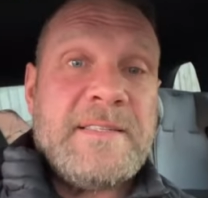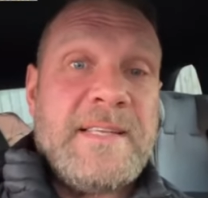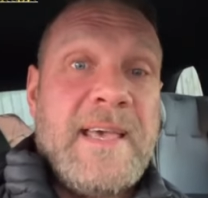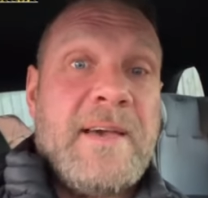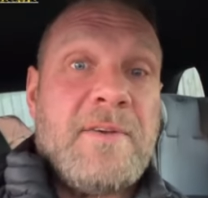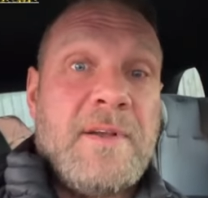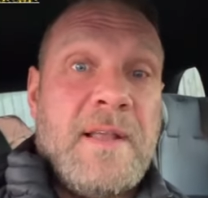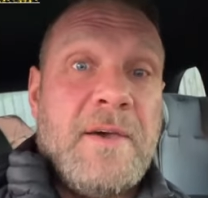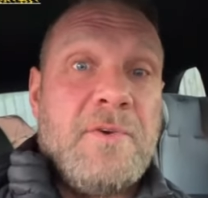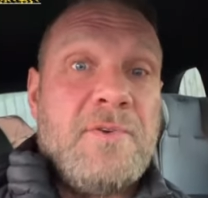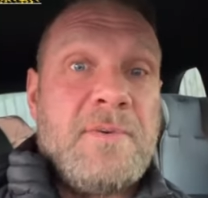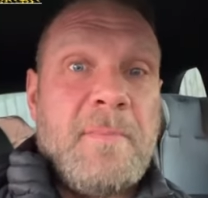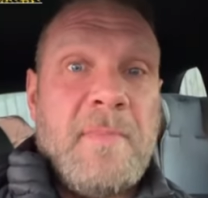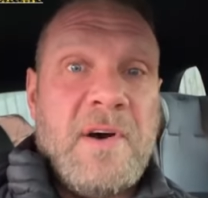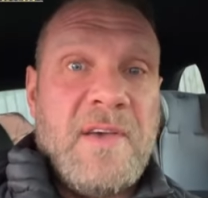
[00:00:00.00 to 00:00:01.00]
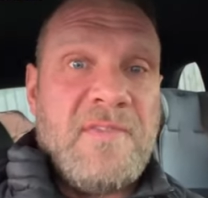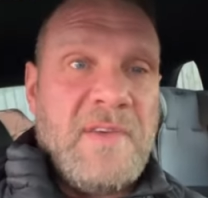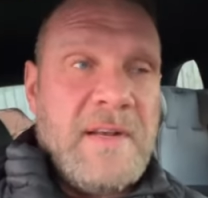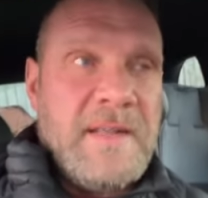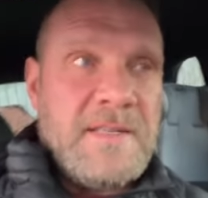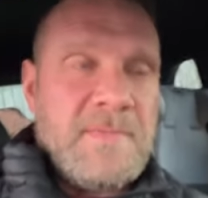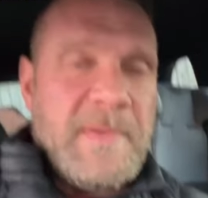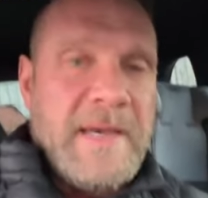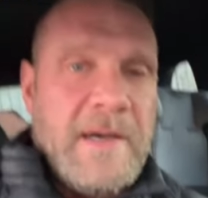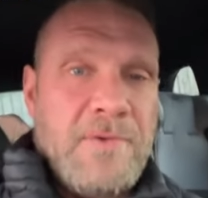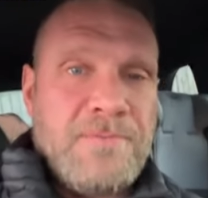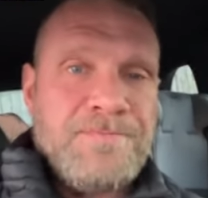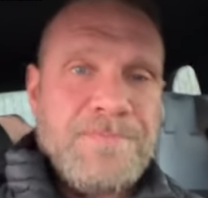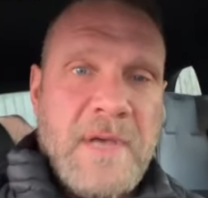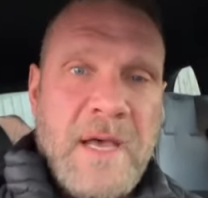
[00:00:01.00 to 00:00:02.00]
download
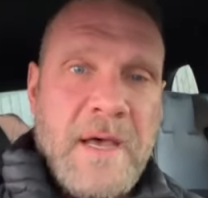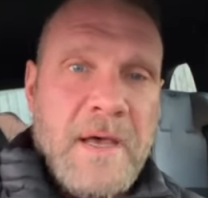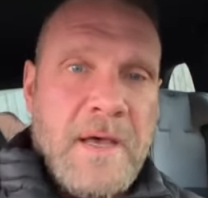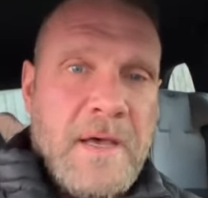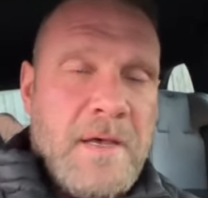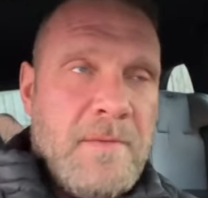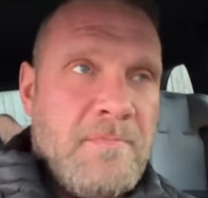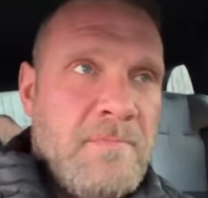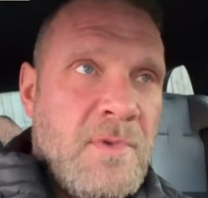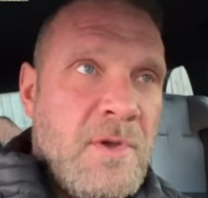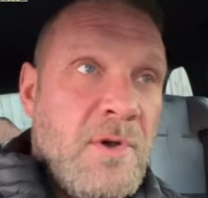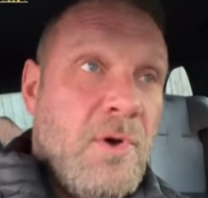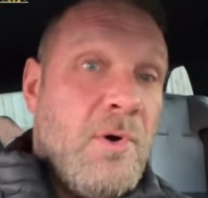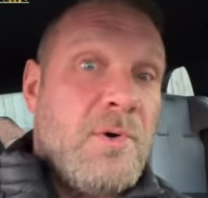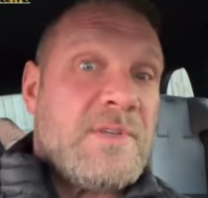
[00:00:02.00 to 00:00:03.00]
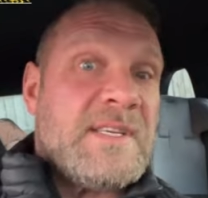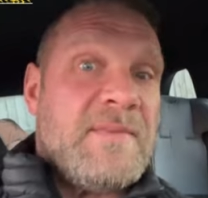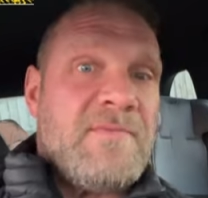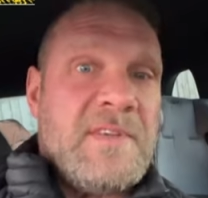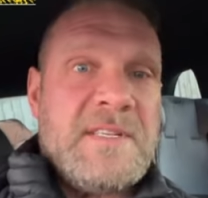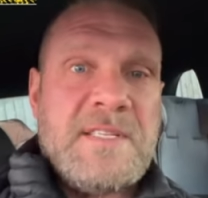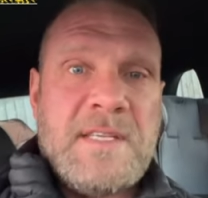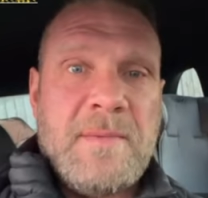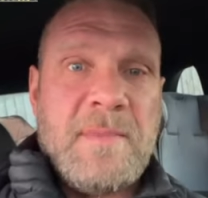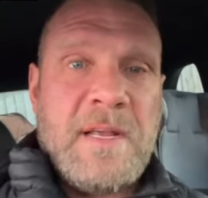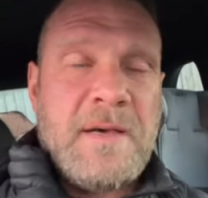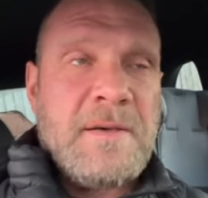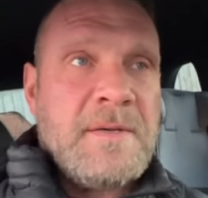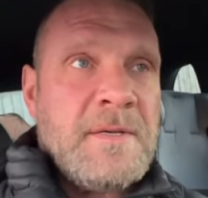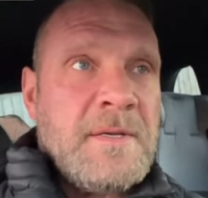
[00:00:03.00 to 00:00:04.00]
MyFitnessPal or something
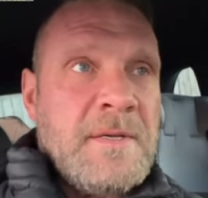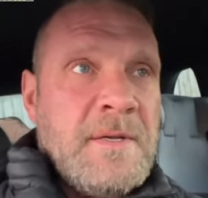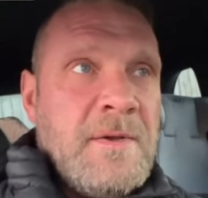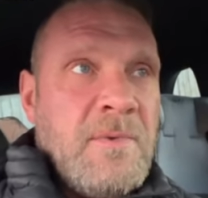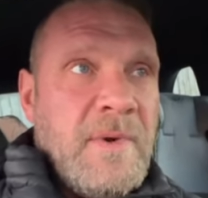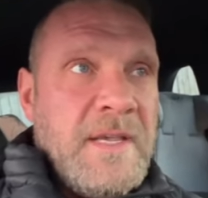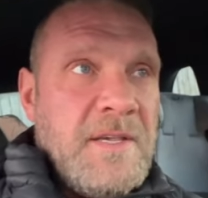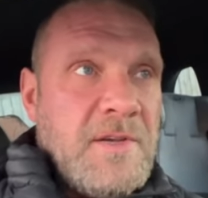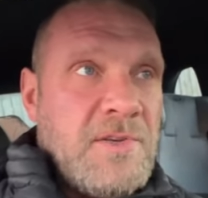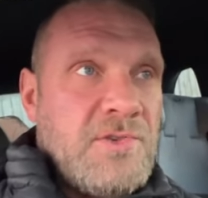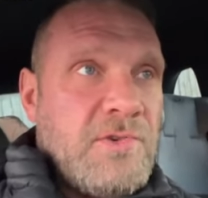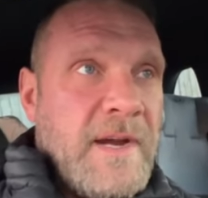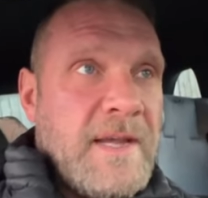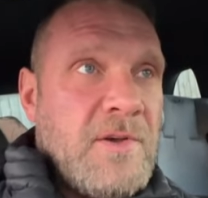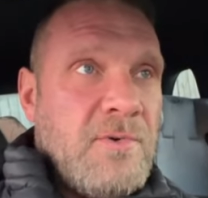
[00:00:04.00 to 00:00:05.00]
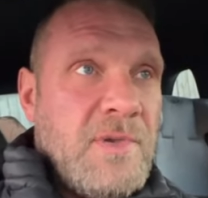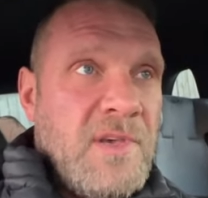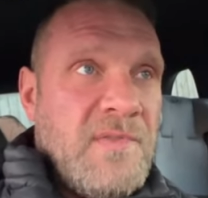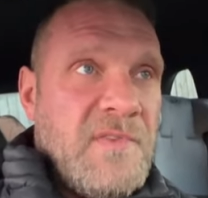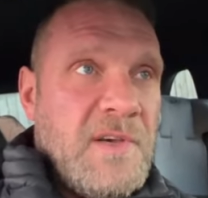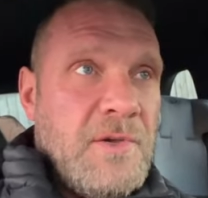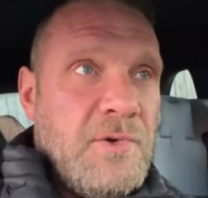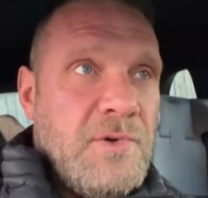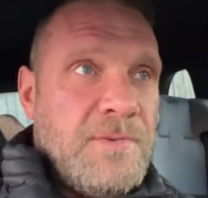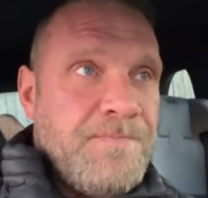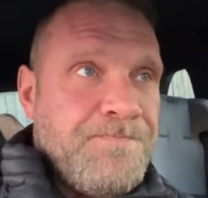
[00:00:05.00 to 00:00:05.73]
similar, where you can track all your food.